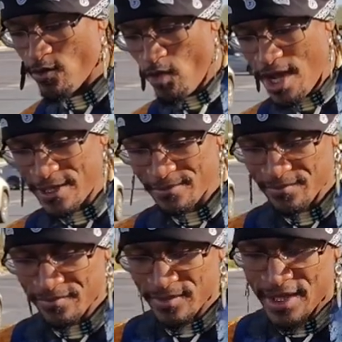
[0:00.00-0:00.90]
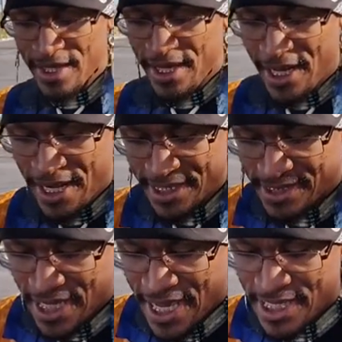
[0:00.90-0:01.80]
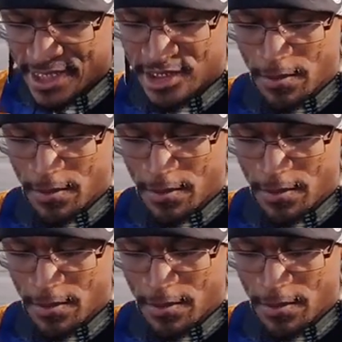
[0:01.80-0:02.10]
and 1. And it says,